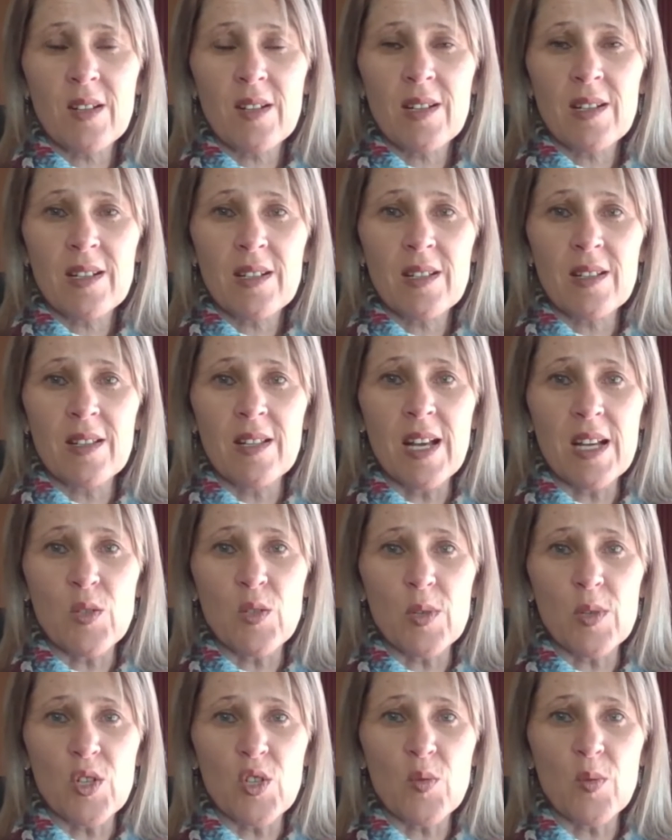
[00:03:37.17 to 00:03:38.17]
that
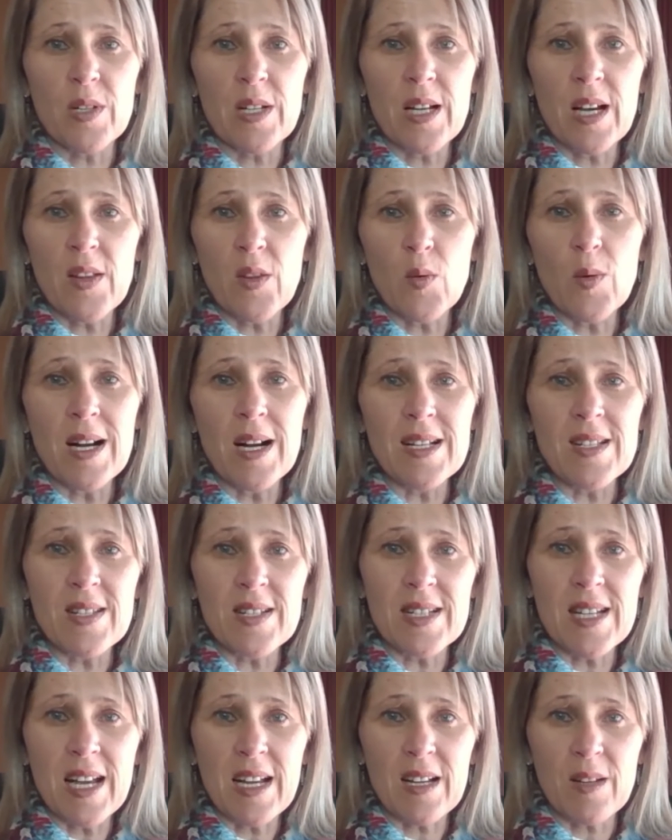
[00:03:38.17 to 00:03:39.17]
which would otherwise
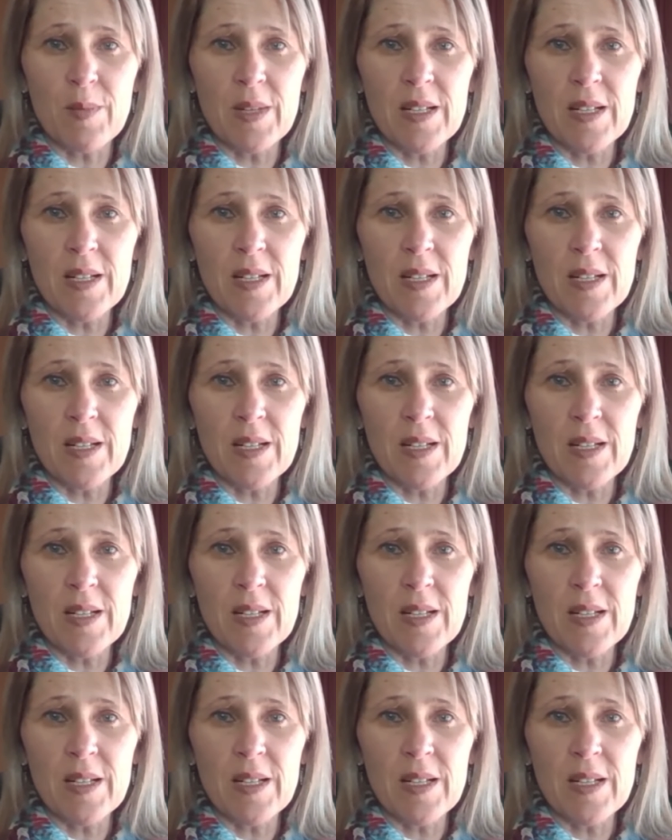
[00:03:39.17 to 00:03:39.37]
attack me.